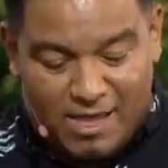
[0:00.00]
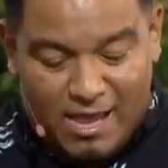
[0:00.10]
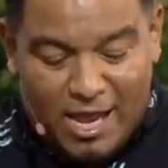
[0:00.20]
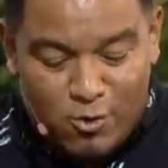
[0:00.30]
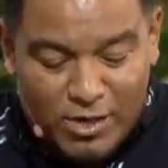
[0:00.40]

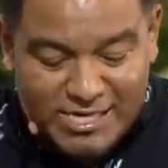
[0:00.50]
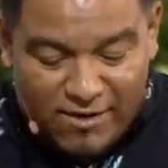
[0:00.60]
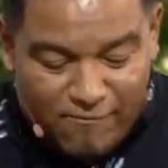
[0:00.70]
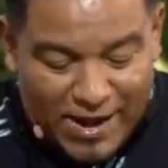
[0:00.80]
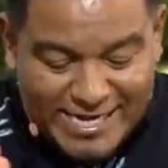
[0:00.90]
And nuestra
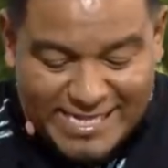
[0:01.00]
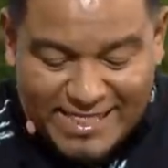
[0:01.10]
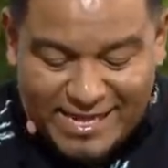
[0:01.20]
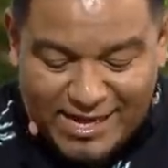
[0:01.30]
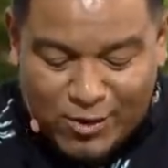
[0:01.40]
falta
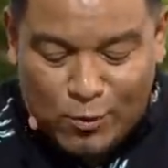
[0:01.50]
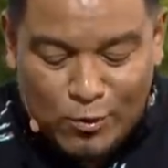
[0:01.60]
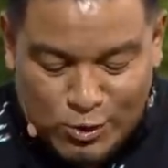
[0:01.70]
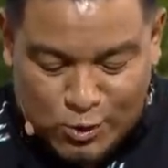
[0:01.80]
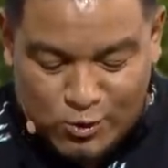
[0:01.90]
de
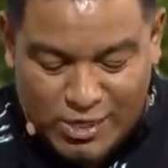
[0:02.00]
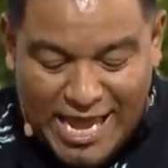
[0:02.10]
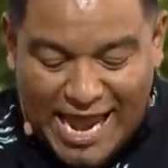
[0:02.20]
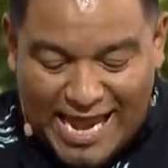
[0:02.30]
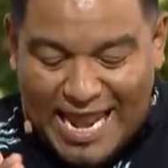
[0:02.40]
recursos
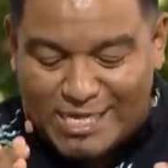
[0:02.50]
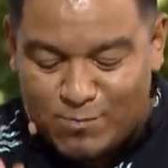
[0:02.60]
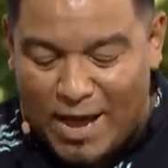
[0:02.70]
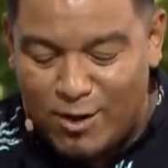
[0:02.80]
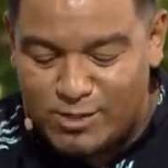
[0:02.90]
en las
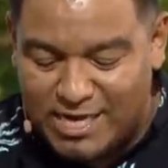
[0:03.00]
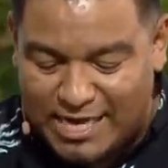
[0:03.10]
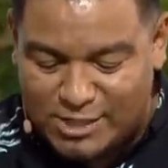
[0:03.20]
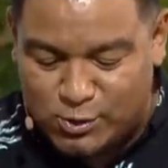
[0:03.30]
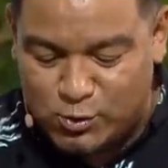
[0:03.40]
manos de
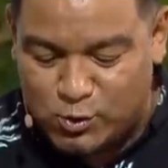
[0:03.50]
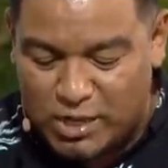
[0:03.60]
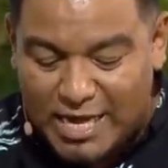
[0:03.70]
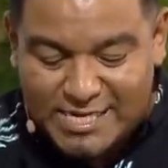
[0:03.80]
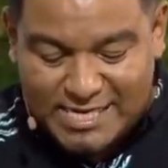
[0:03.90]
Jesús
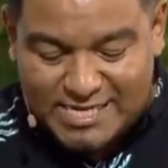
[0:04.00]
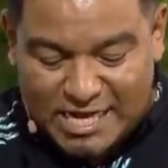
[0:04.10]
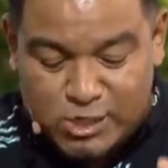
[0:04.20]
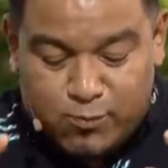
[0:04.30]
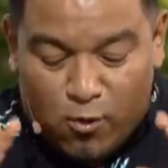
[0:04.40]
se
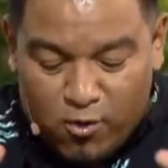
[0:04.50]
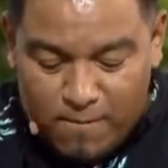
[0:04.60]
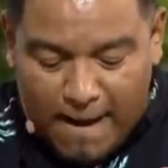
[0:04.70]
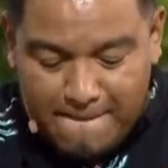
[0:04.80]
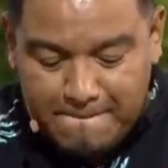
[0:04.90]

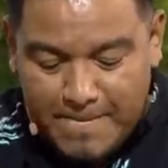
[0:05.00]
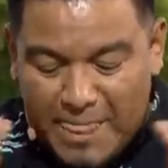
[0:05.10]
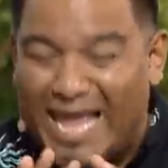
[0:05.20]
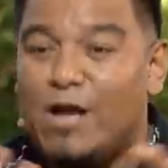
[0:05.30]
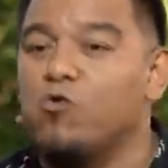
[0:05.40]
transforma
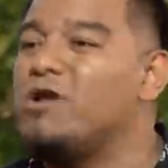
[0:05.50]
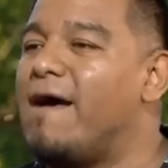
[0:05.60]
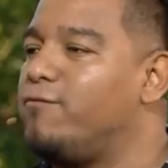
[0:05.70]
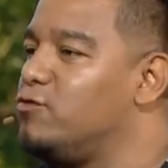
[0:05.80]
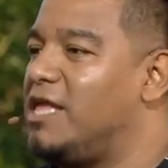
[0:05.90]
en una
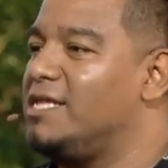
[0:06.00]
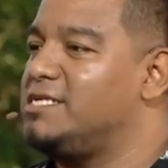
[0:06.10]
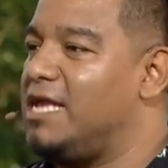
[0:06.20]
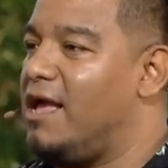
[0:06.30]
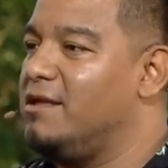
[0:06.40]

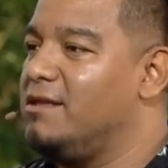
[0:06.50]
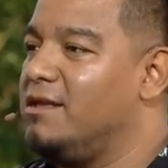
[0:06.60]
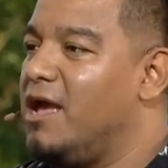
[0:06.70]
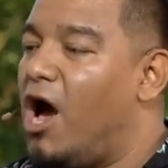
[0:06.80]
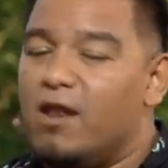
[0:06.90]
abundancia.
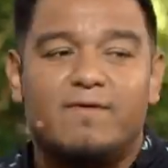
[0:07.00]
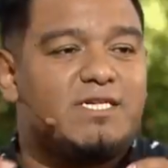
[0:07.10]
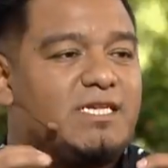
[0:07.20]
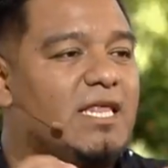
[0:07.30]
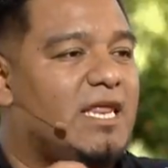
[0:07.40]
All of a
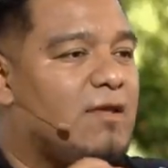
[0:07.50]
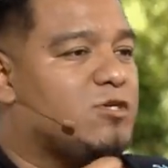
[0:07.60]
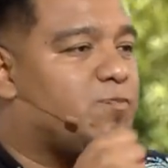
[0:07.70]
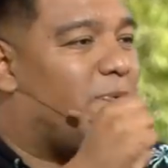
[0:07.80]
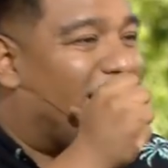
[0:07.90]
sudden, it
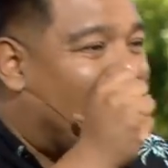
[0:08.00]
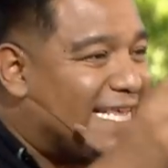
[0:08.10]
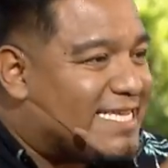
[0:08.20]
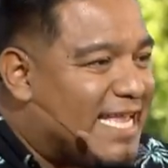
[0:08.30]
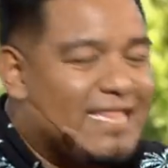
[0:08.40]
was
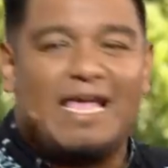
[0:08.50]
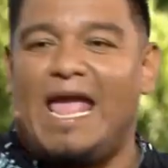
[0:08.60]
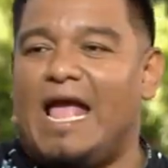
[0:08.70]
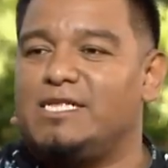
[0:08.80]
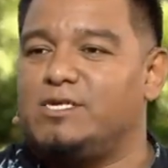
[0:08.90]
placed in the
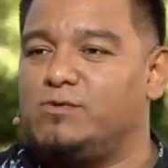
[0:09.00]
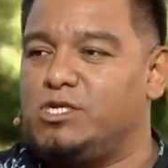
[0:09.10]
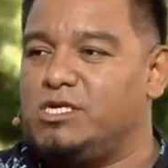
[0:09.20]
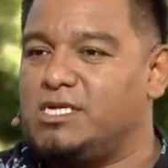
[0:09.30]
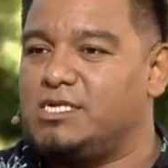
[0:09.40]
hands of
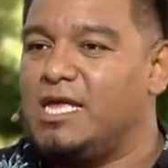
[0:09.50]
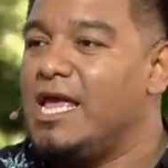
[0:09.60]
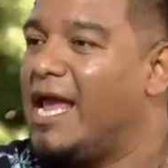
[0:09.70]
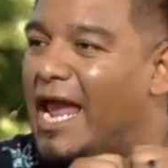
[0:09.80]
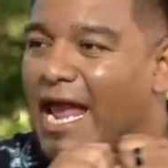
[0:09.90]
Jesus,
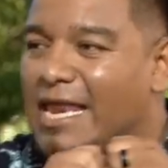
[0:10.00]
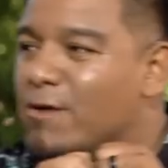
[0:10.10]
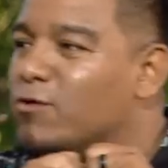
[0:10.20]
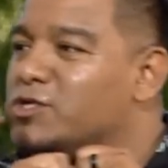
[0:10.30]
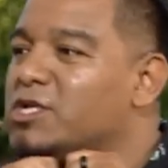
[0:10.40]
and it
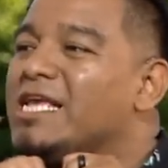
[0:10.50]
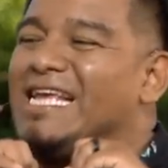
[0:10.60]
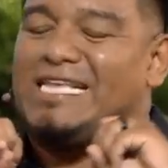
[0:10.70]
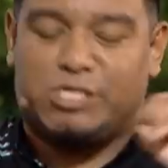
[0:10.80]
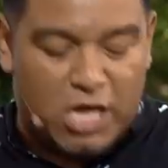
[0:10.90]
was
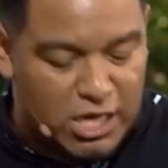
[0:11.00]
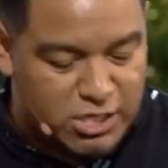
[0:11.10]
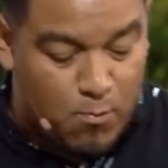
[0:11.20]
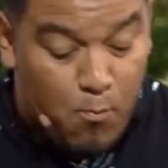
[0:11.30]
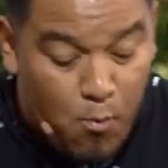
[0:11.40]

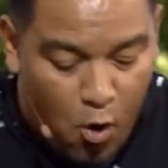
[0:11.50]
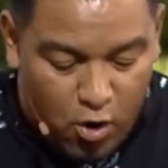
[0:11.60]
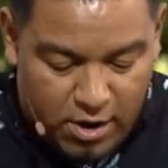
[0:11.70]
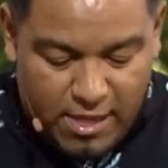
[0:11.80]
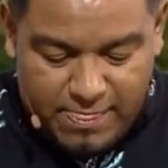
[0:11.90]
just
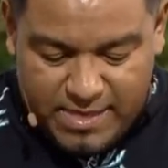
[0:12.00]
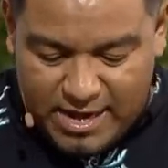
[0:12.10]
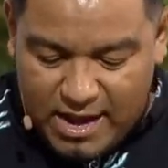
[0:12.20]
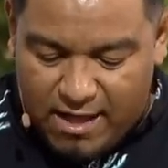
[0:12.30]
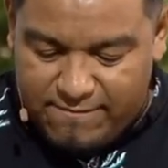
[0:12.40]
more than
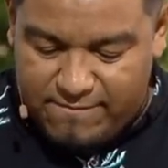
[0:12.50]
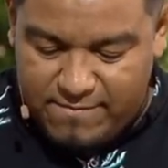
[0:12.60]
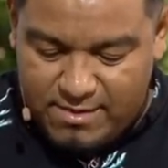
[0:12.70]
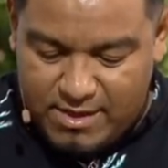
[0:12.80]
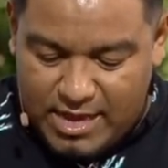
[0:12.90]
enough.
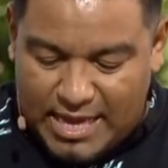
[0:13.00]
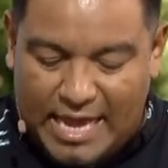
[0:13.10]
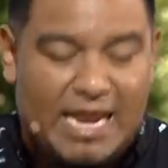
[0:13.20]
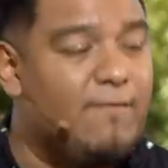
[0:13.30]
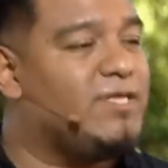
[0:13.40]

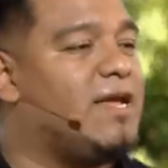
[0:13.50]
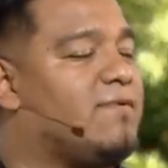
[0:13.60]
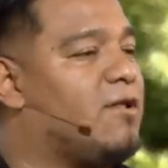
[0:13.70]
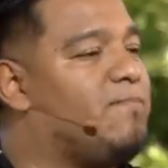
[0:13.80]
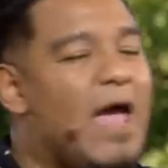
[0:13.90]
And every time
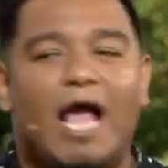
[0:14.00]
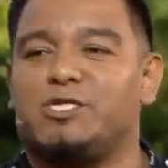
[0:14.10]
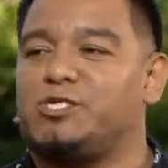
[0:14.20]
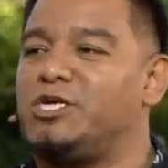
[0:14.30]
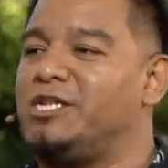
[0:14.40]

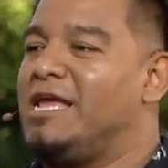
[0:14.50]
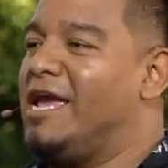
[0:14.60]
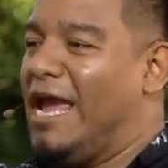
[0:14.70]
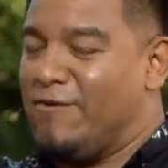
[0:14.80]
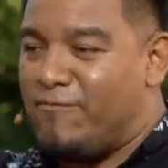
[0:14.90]
compassion
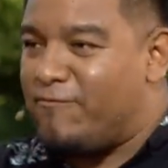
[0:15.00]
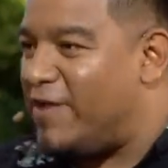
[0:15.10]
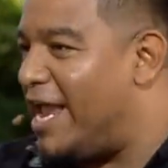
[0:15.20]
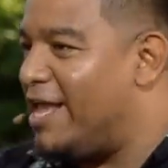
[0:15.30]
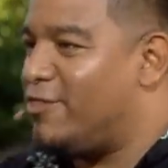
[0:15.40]
and
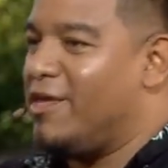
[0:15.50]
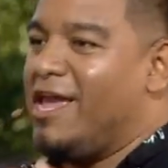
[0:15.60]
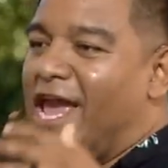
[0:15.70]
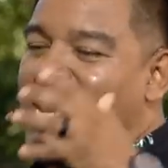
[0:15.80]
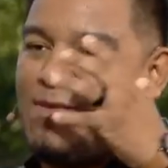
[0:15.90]
faith
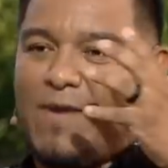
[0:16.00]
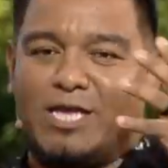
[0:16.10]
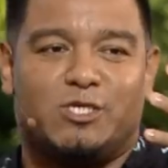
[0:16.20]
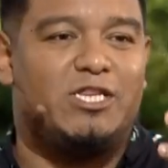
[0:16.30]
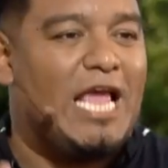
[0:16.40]
and
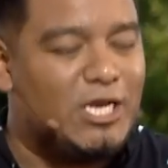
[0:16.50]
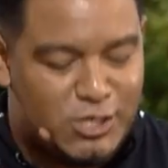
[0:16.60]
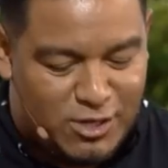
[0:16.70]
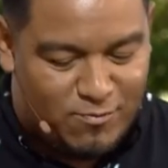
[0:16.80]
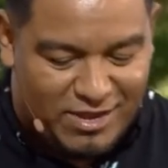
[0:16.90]

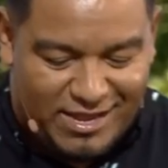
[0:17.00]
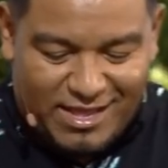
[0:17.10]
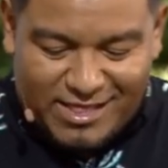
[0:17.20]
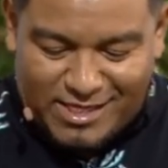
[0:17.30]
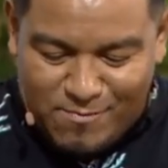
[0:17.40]
imagination meet,
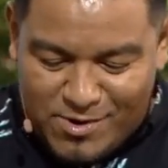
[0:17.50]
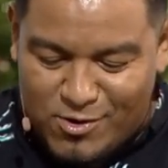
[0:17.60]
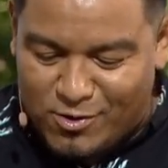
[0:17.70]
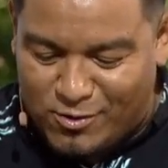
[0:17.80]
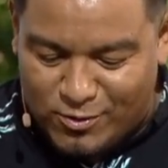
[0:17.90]
the
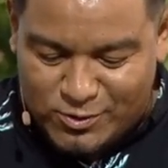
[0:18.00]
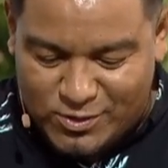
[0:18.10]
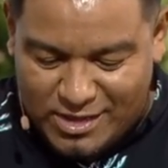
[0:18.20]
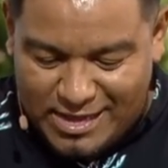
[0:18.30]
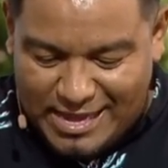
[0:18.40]
miracles
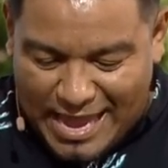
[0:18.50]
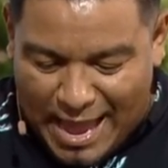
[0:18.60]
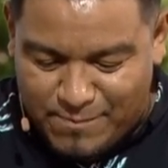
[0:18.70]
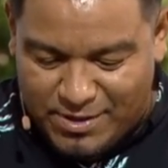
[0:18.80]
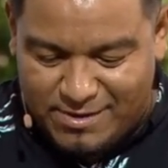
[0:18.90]

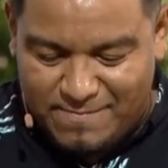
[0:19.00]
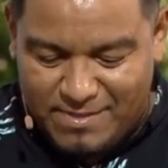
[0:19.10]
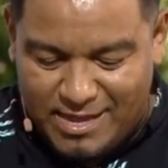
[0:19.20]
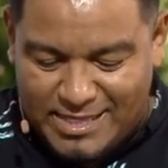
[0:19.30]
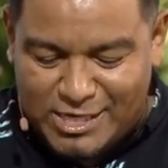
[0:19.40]
happen.
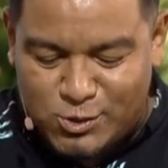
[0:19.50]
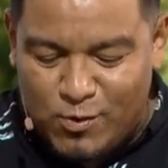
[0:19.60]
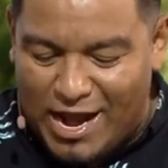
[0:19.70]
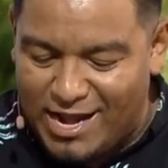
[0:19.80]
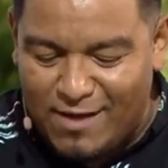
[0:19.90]
And this is
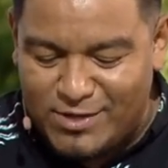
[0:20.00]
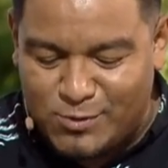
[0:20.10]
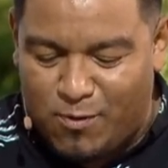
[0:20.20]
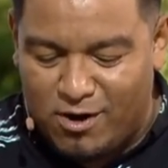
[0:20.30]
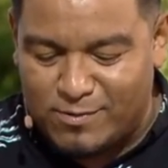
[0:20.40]
why I love this
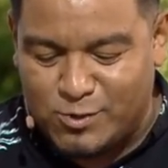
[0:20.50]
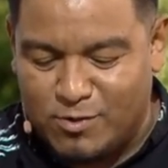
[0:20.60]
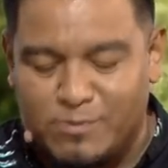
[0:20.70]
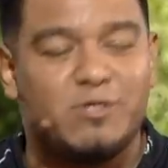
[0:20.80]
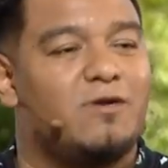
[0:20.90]
part of
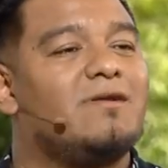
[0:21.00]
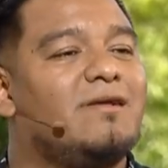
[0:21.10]
Scripture.